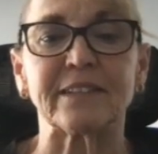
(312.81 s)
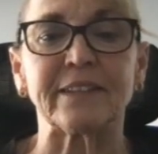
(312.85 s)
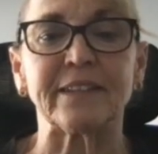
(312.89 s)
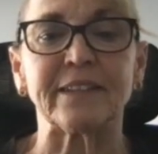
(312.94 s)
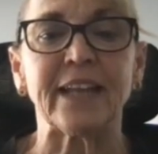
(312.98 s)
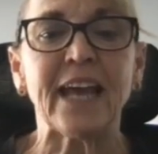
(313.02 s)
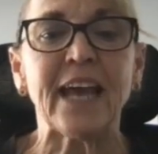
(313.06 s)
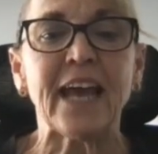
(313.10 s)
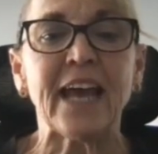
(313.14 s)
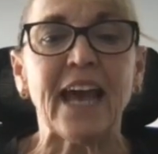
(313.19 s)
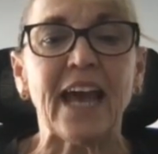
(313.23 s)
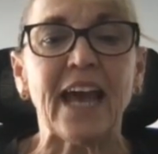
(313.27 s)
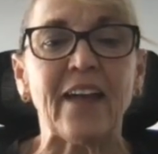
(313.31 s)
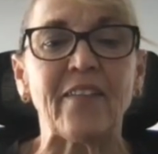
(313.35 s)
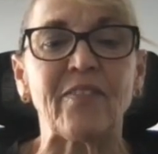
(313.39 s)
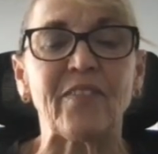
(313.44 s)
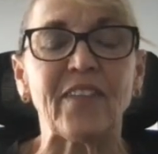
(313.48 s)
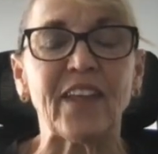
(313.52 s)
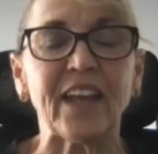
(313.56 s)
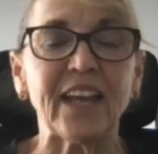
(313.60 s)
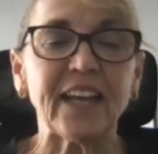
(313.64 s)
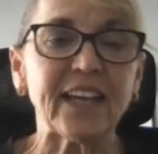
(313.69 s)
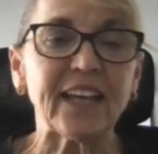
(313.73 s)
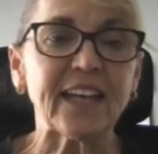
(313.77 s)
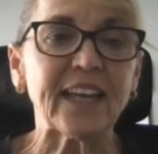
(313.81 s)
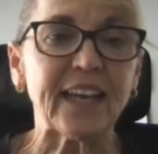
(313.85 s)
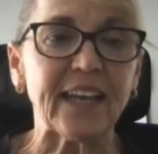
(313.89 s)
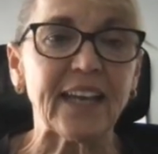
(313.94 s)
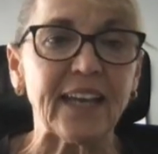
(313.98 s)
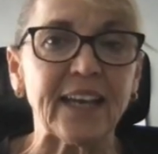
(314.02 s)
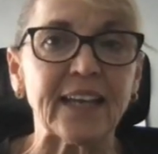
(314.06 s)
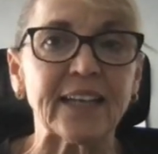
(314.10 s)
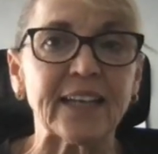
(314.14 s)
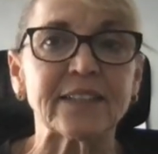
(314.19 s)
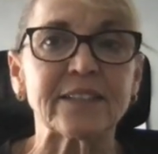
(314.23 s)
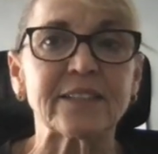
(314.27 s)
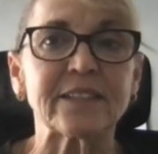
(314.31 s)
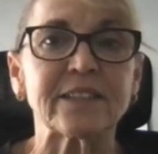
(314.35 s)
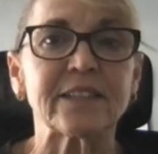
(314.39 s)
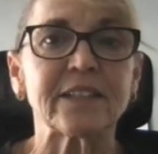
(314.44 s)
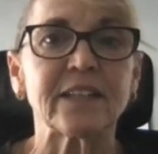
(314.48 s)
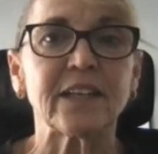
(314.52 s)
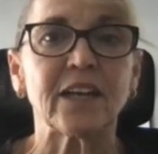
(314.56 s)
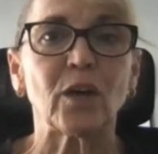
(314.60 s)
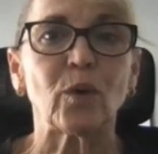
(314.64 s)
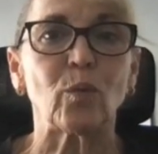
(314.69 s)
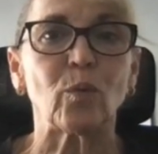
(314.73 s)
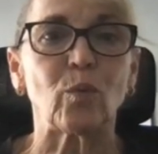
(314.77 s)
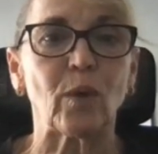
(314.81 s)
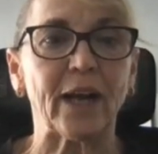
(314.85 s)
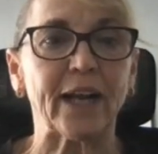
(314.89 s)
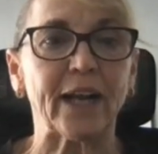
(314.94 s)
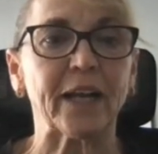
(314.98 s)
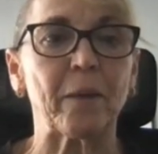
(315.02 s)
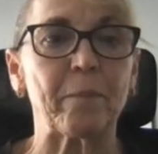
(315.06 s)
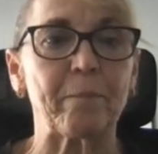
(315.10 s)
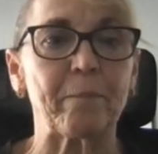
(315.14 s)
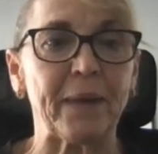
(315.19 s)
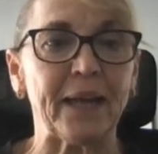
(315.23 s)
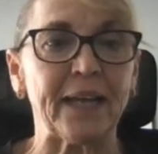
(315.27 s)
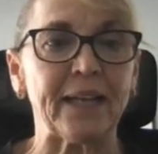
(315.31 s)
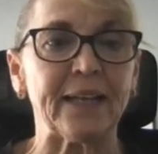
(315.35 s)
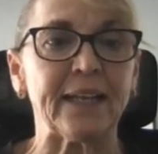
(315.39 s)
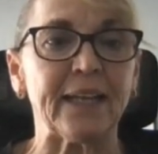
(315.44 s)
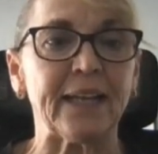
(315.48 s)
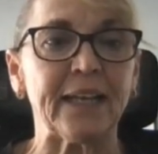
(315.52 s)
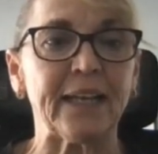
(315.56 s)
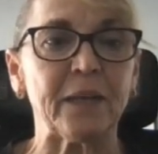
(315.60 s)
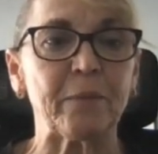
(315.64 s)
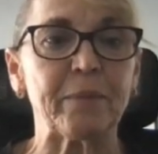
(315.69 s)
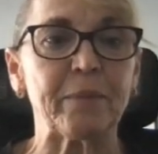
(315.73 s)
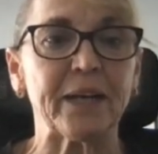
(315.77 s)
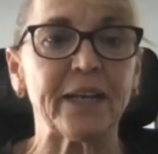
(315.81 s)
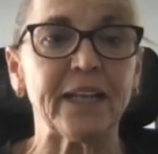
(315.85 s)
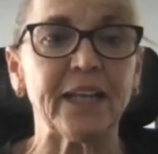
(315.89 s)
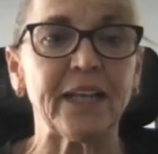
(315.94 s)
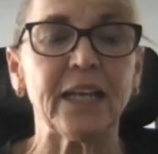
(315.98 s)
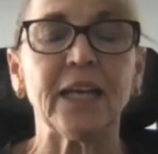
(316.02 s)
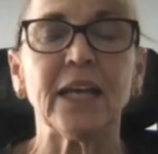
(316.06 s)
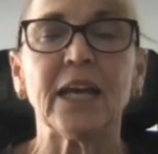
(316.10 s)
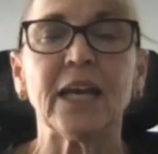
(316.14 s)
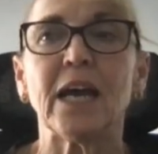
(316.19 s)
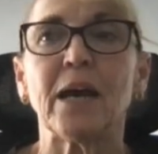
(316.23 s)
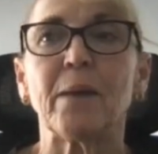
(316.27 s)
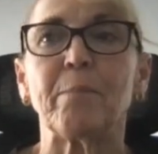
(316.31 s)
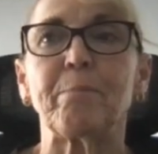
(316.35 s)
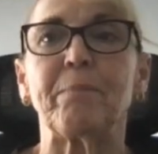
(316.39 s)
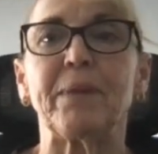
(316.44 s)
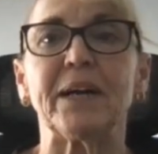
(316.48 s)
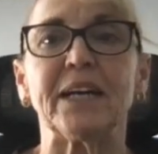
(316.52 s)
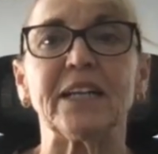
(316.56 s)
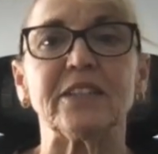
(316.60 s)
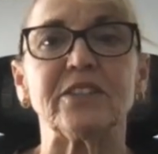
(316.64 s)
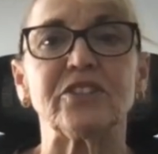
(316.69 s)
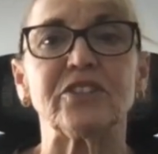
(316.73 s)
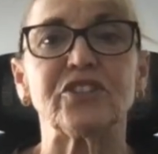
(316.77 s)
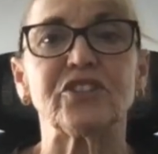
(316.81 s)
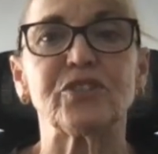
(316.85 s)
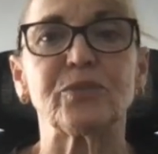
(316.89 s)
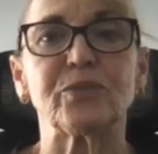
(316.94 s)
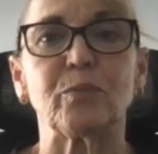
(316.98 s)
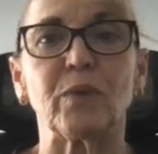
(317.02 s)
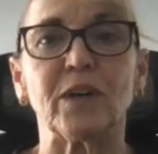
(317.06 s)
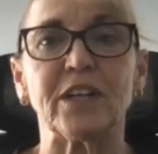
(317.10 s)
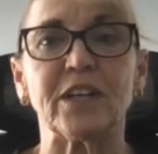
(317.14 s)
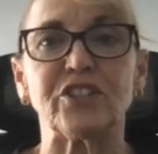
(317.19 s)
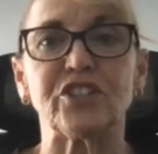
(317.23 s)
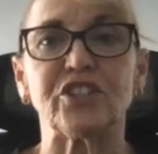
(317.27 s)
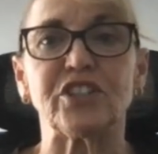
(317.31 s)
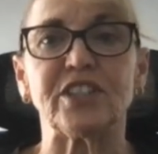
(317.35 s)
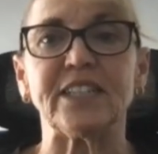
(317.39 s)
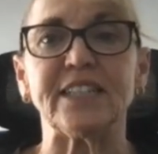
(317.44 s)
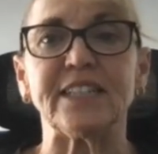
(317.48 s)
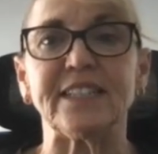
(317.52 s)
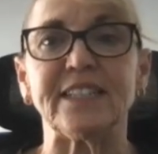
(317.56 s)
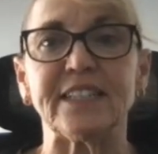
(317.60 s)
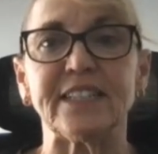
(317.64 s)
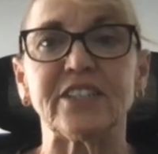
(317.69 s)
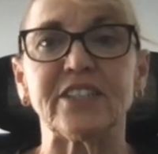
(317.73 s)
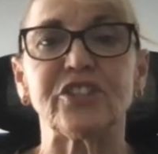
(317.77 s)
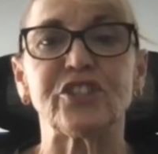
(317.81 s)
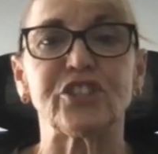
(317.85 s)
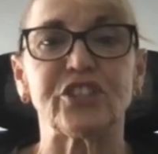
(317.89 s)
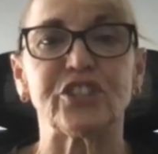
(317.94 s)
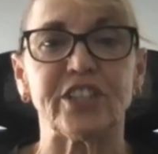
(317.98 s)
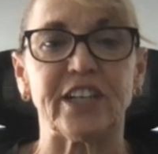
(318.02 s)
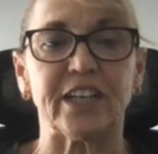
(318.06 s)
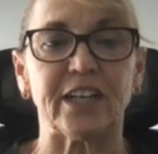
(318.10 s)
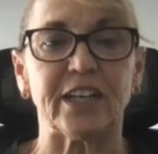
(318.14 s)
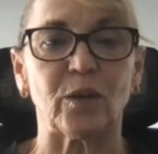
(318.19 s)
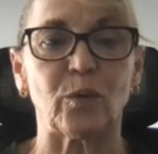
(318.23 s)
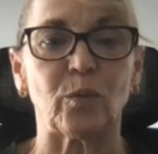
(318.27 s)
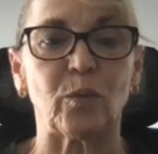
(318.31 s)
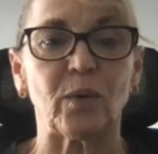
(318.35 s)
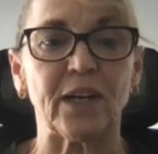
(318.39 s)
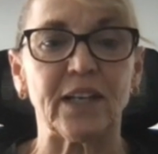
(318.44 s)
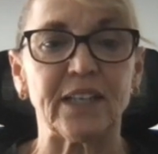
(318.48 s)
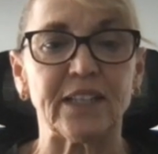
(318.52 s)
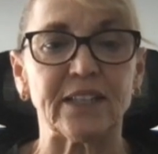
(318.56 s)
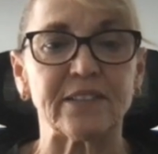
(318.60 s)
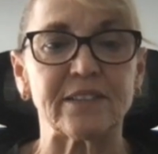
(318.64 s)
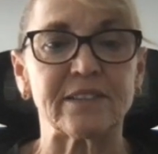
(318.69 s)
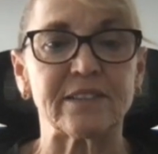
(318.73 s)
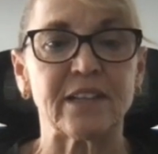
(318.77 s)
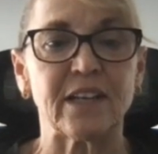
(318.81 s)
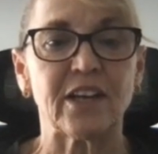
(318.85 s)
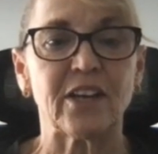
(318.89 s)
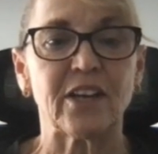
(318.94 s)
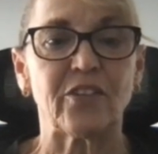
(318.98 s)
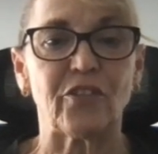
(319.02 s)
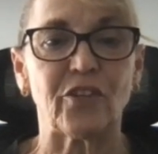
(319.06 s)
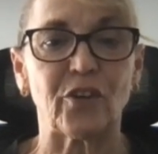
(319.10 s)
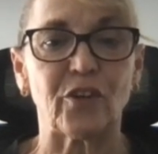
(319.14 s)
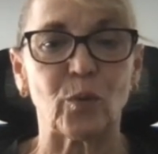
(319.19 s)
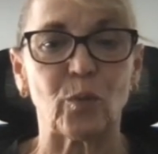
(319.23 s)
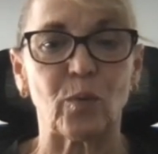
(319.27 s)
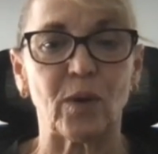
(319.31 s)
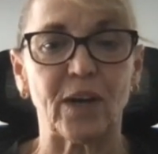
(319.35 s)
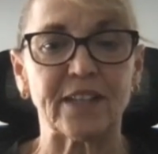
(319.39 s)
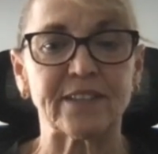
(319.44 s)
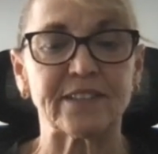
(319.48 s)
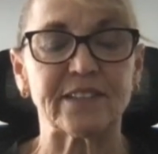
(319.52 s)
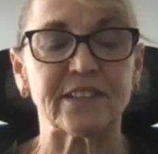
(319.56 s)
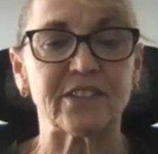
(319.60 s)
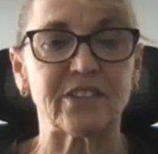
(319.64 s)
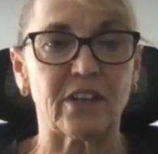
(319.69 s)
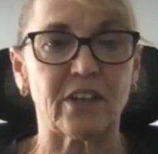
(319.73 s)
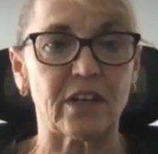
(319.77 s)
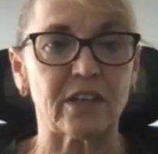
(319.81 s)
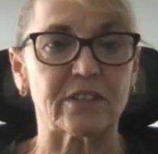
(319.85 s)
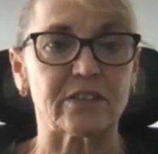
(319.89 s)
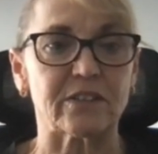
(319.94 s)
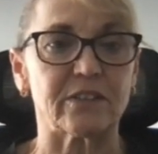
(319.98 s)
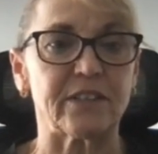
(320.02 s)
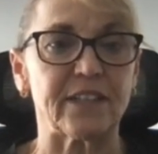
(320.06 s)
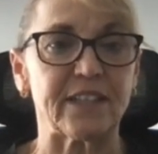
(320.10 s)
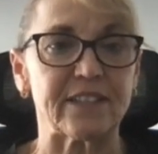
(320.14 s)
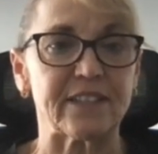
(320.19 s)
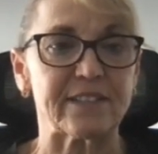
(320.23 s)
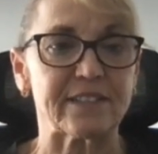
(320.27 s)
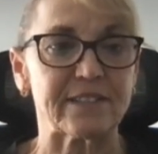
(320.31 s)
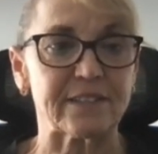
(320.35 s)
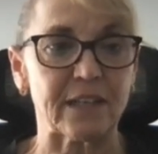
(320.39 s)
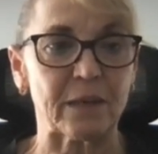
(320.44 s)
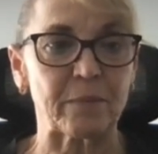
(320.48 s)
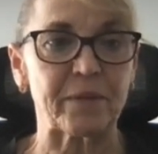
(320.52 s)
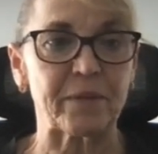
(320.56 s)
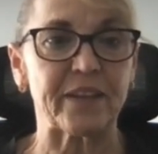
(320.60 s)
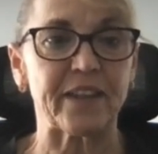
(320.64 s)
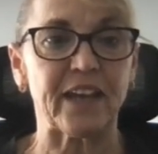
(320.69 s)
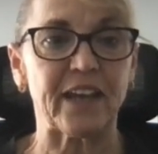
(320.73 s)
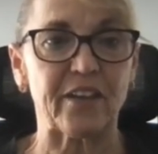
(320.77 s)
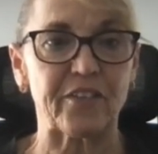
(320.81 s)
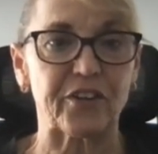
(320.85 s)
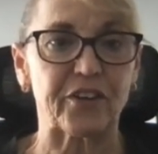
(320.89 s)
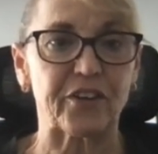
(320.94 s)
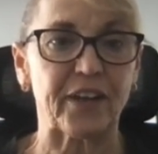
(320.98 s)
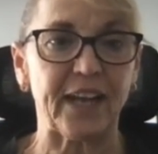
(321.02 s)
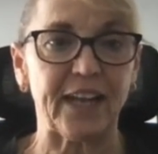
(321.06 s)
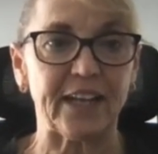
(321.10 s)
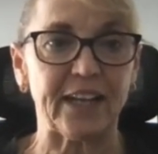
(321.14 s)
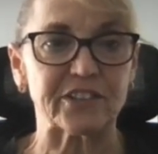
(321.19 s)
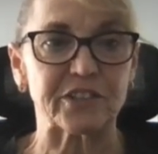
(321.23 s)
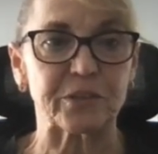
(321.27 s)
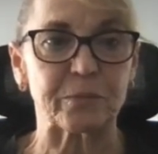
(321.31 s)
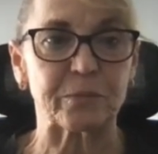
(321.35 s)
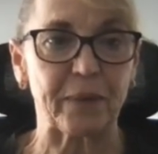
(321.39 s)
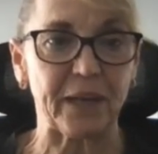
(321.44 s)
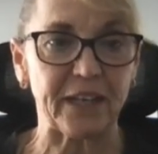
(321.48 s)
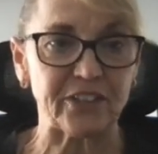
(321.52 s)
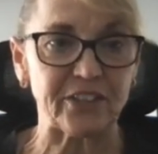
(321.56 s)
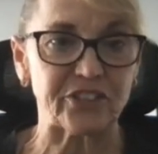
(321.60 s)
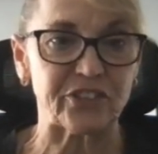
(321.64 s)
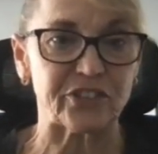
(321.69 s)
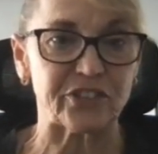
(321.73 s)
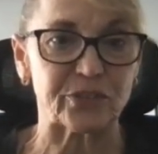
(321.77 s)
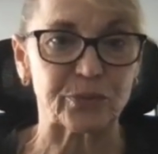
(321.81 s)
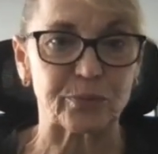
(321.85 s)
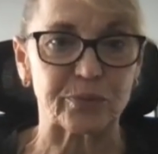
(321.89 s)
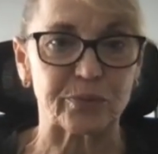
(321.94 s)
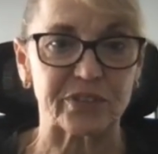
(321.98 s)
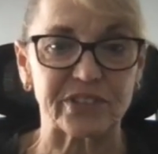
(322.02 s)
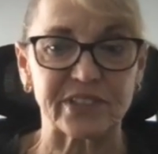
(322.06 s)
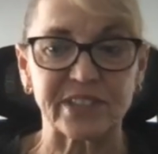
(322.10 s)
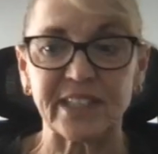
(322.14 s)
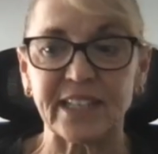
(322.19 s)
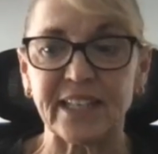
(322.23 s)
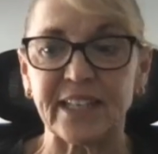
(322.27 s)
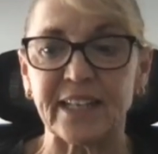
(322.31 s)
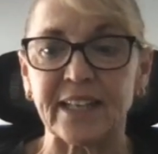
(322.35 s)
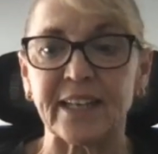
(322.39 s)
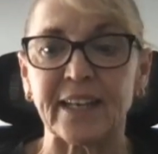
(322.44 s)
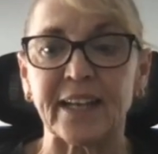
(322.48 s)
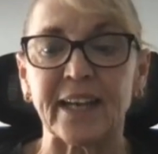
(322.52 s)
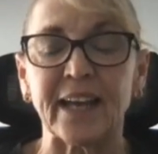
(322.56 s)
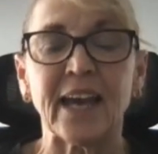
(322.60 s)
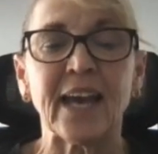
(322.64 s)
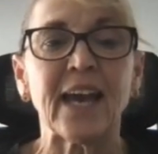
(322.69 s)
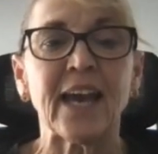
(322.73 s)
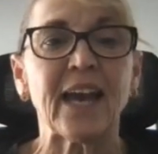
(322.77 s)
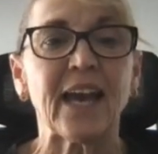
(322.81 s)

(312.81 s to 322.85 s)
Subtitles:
And they can't recommend anybody, but what she did share was there was a doctor that some of the other cancer patients were seeing,